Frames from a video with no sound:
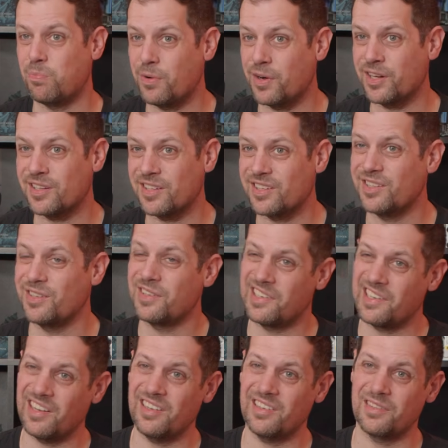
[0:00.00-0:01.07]
but you
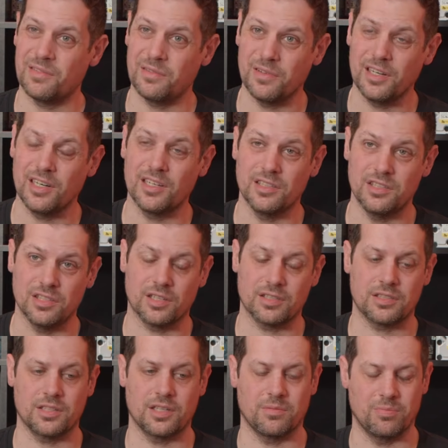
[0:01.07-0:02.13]
can't really
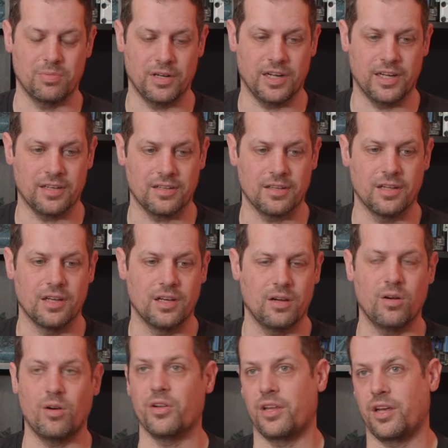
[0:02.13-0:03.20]
judge a brand
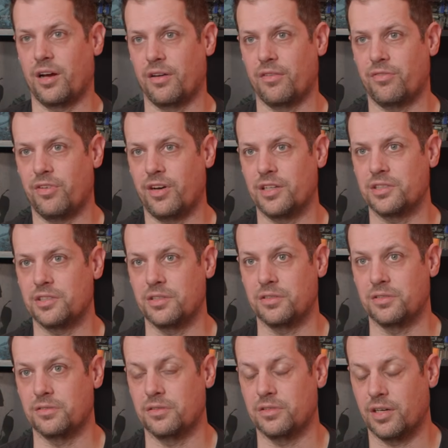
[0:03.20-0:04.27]
on a hi-fi
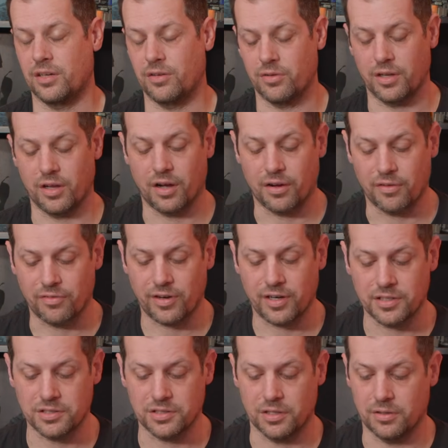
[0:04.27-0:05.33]

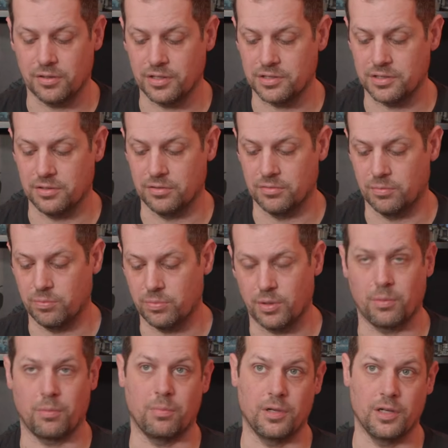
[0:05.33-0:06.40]
show, as you
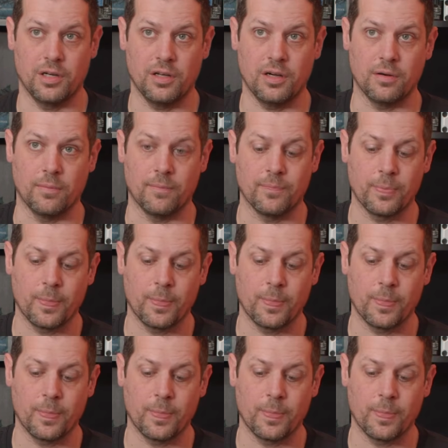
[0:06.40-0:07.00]
probably know.